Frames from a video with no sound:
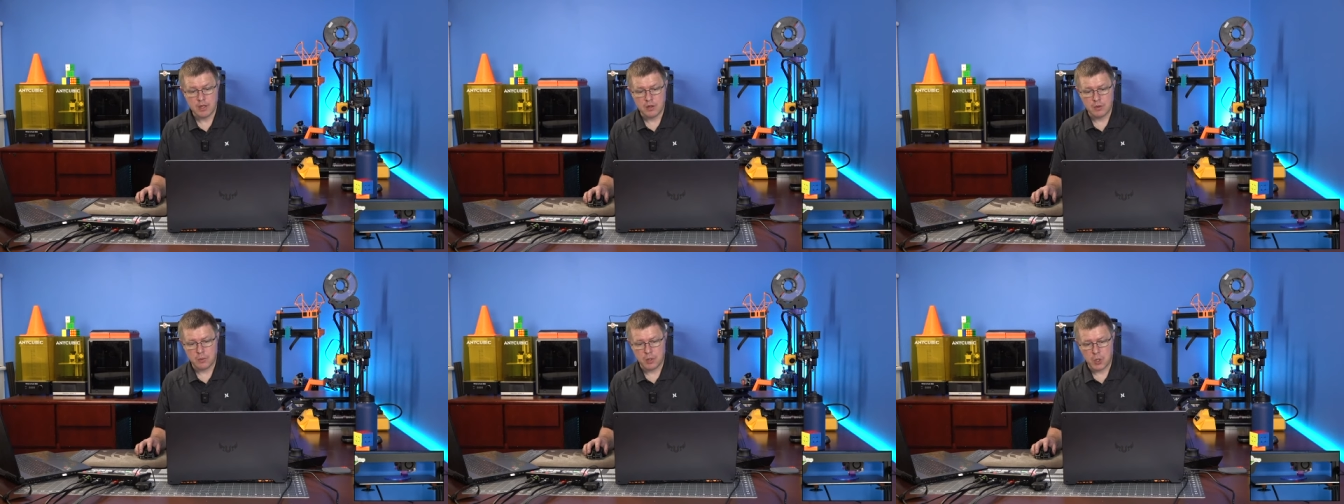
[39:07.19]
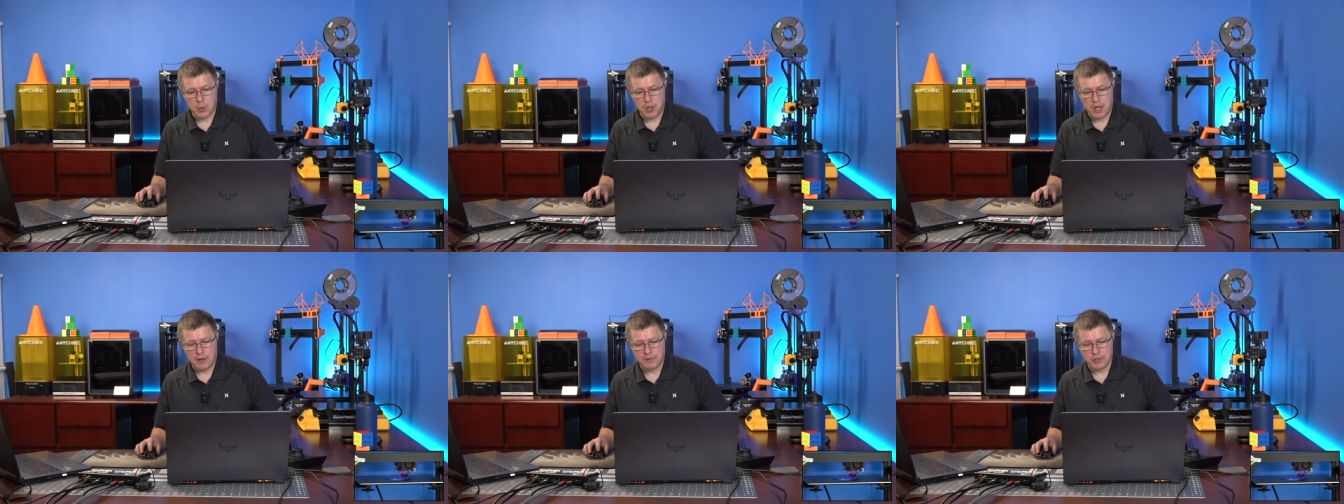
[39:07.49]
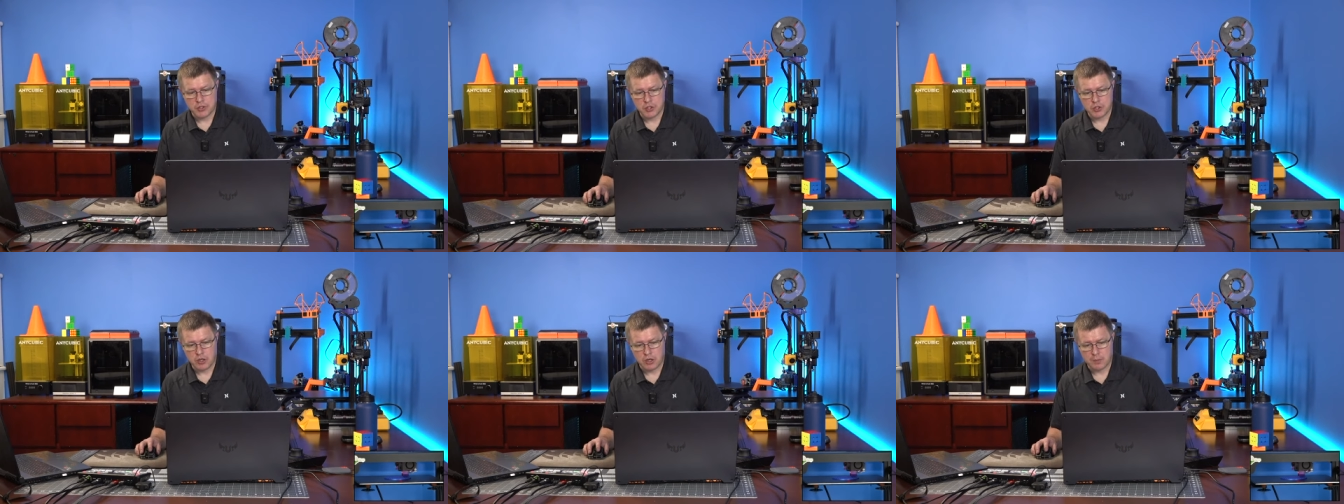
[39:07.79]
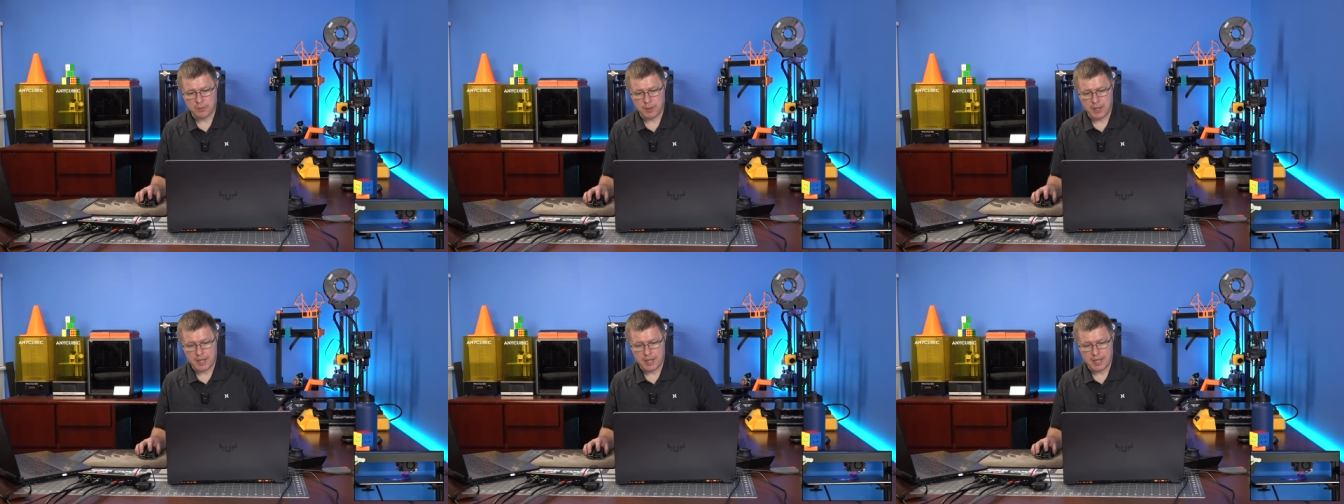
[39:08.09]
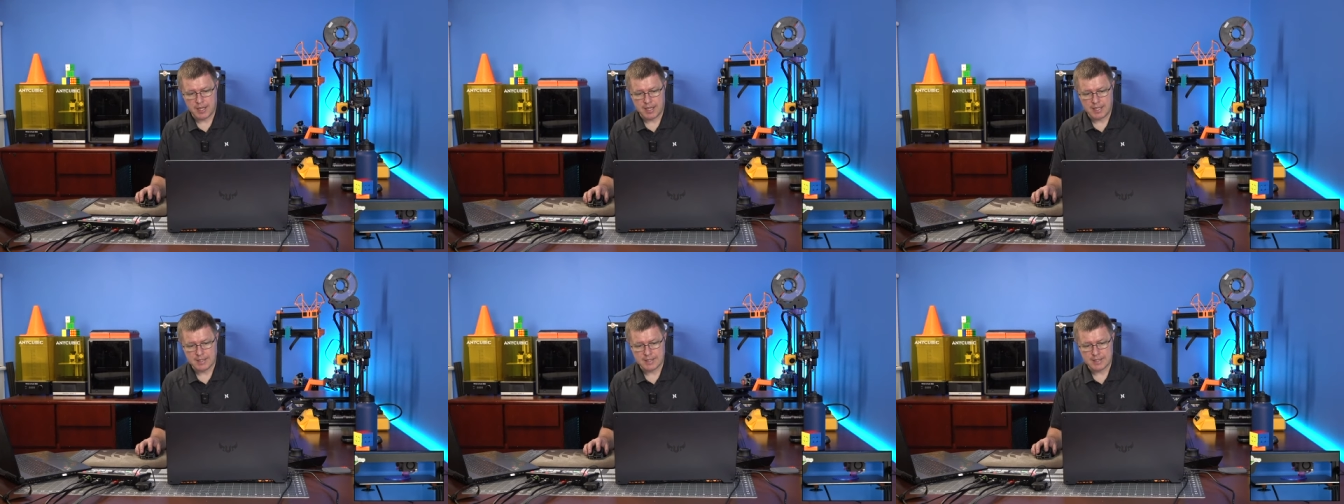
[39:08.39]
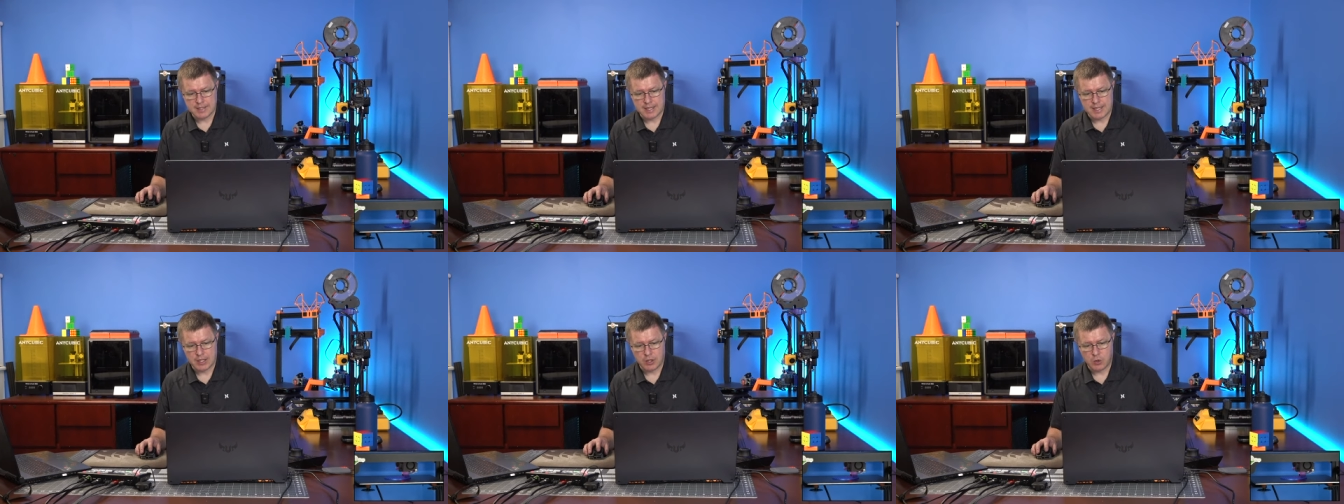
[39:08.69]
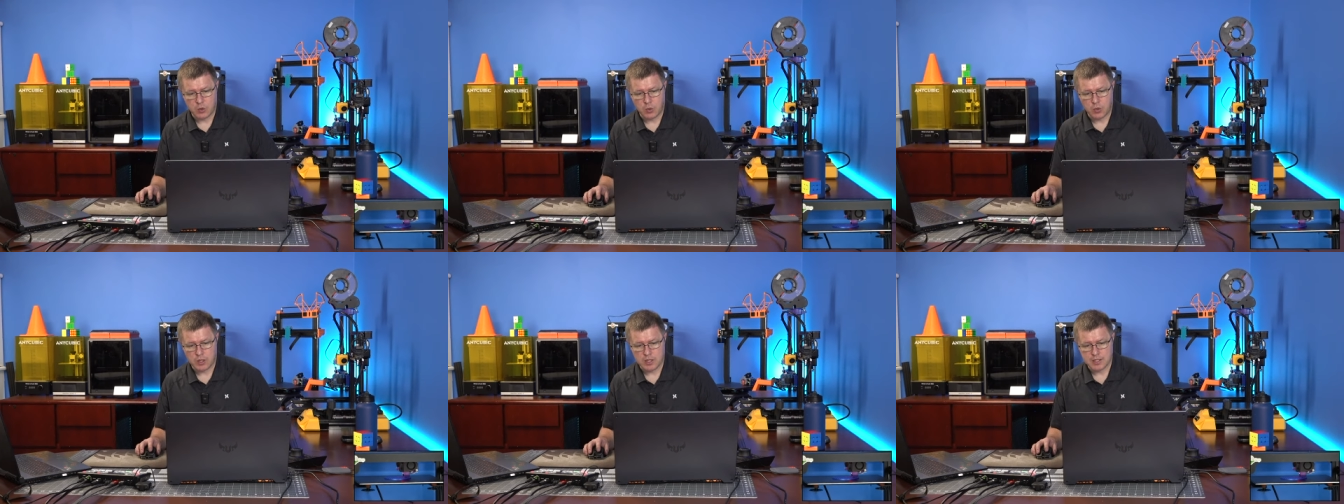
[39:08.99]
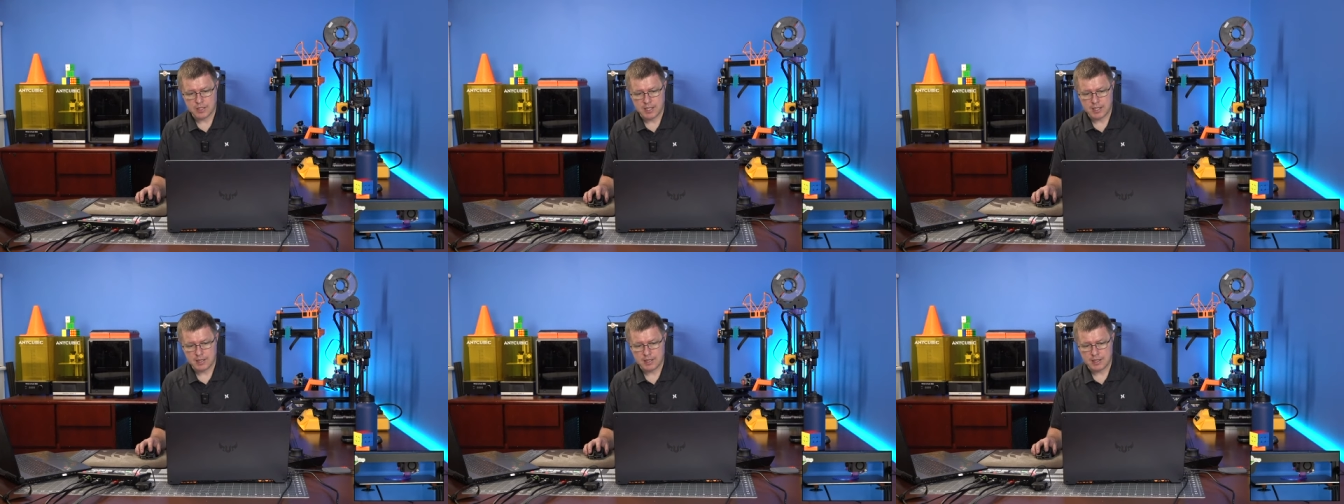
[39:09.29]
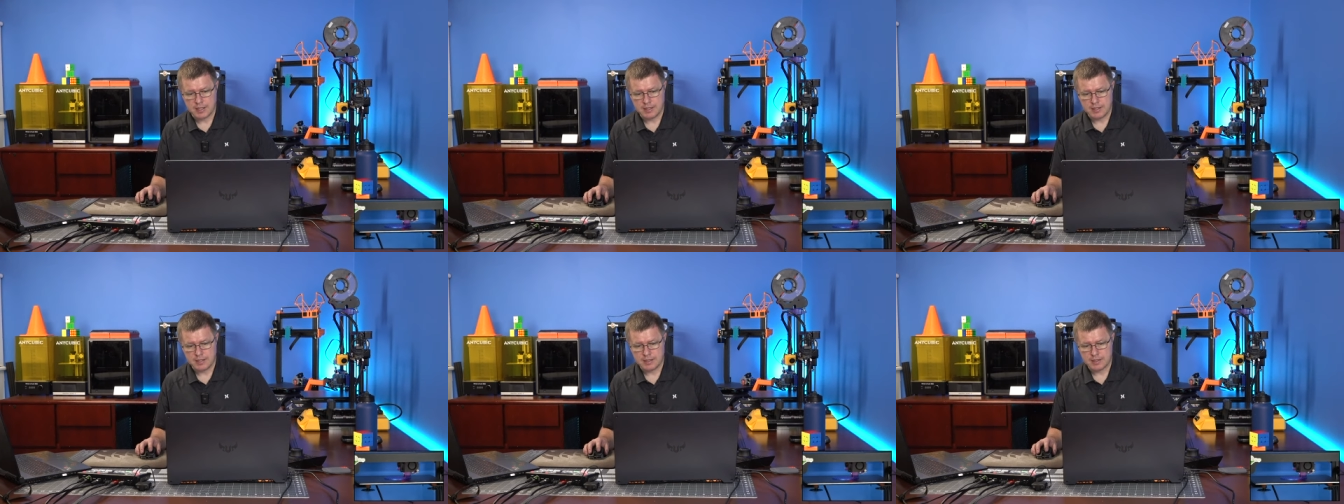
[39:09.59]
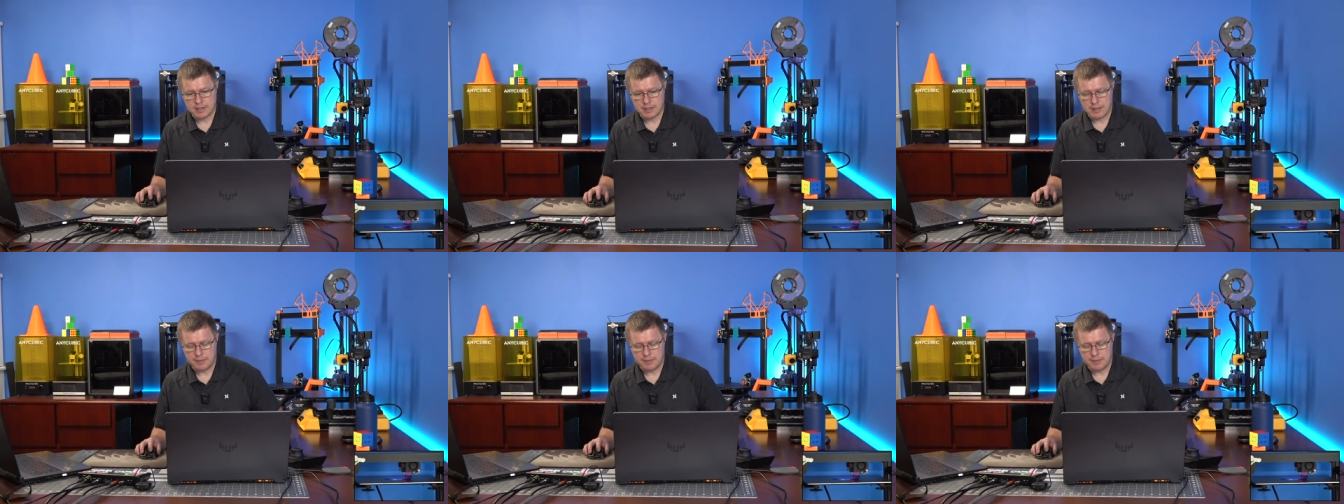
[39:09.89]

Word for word: When you have sharp inside corners like this,